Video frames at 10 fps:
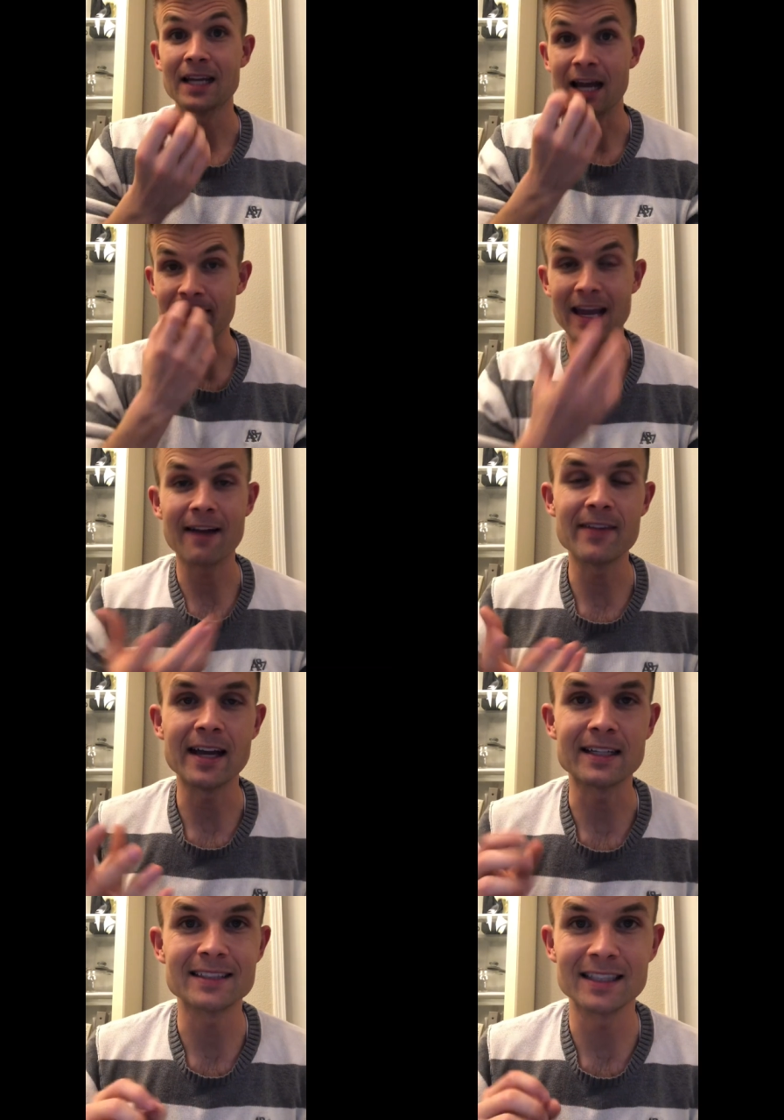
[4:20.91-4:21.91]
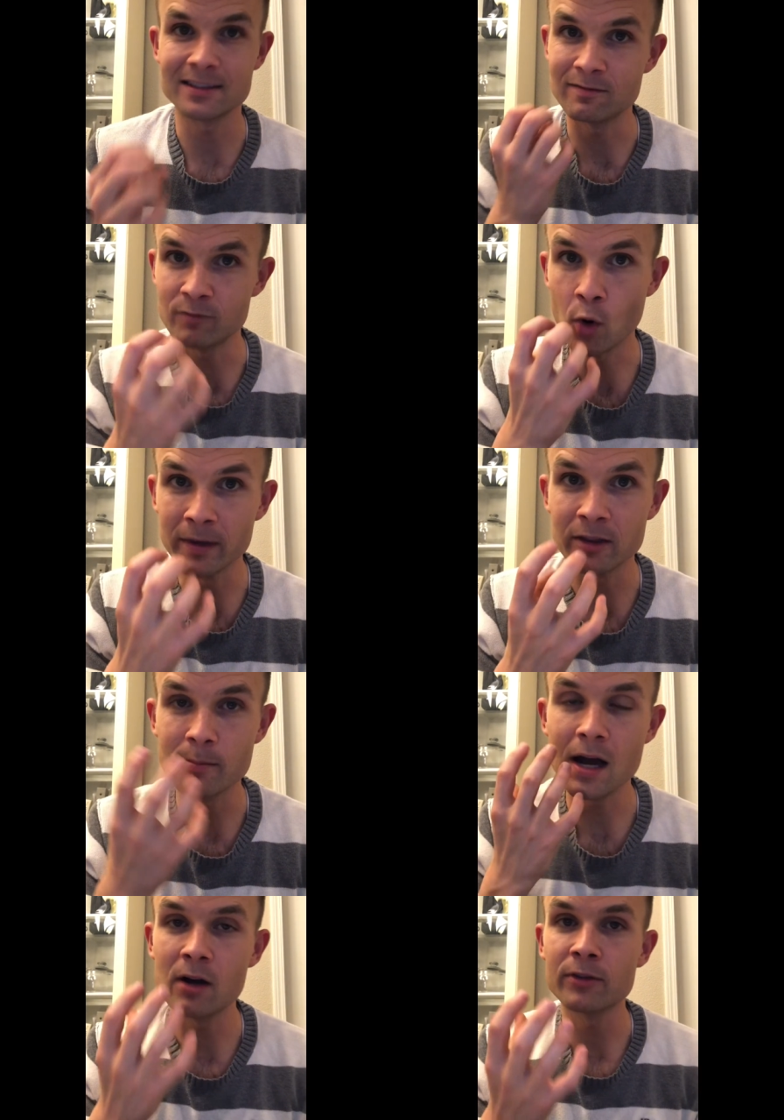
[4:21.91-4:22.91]
And they have that excessive foaming of the
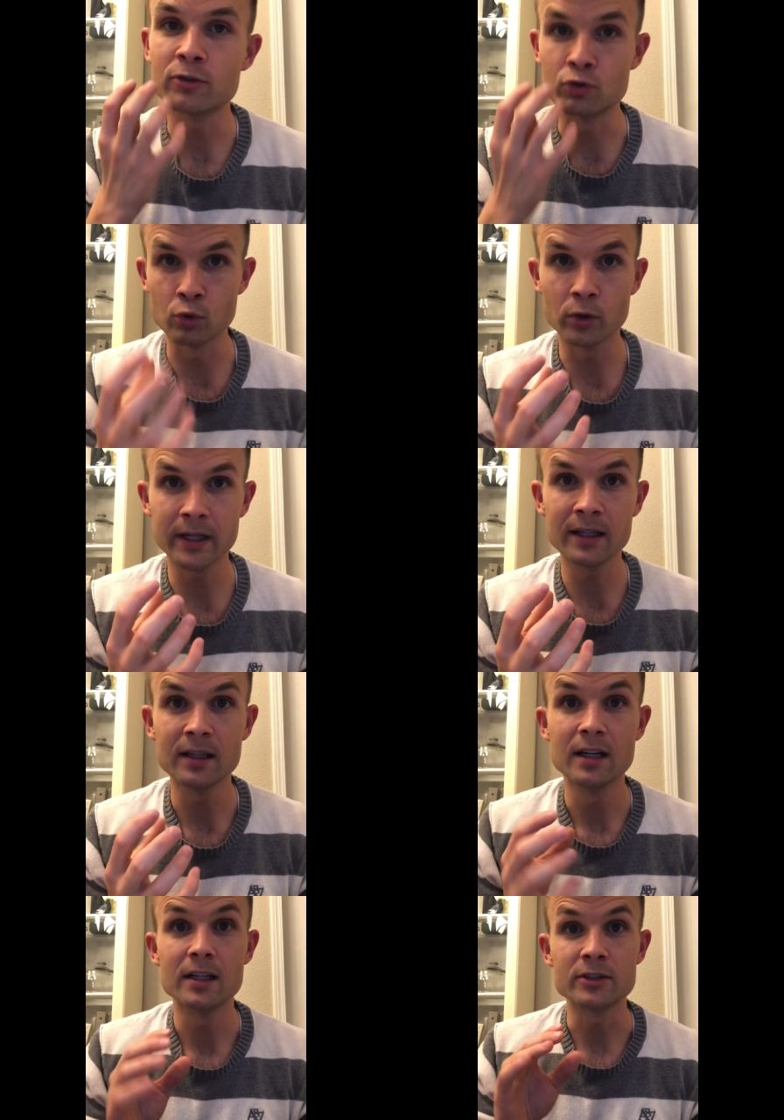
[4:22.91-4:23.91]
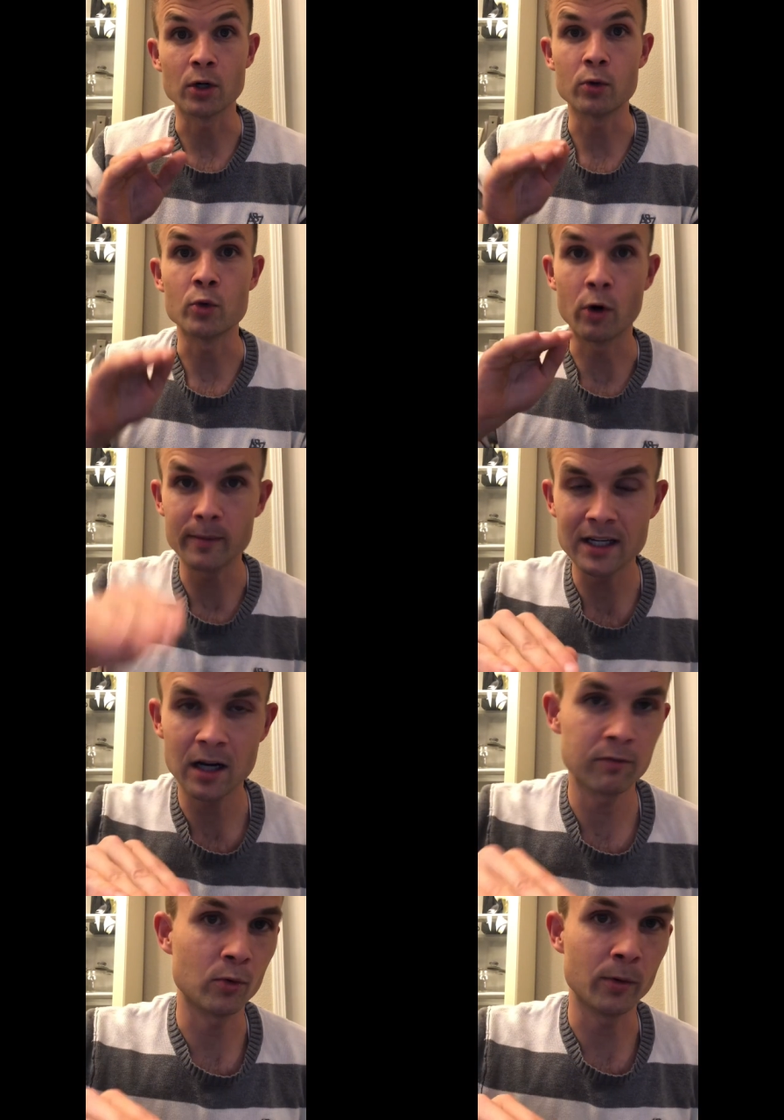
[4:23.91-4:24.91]
mouth, drooling. So you want to be
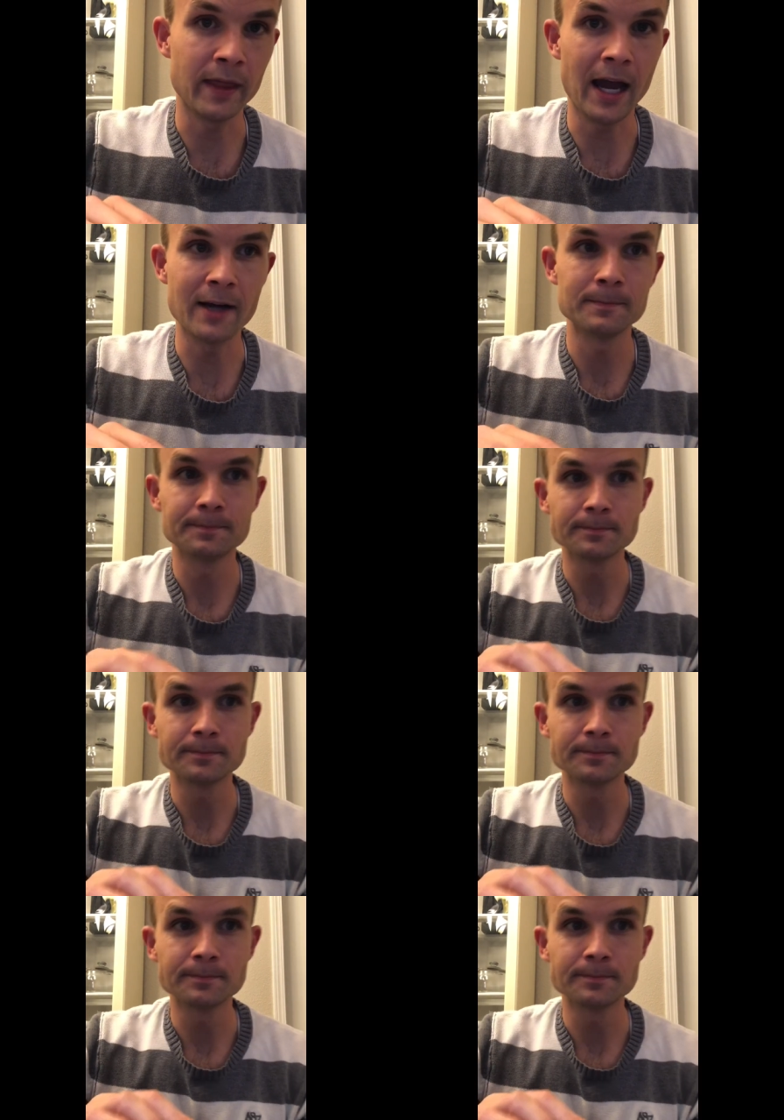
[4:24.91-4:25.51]
careful with that.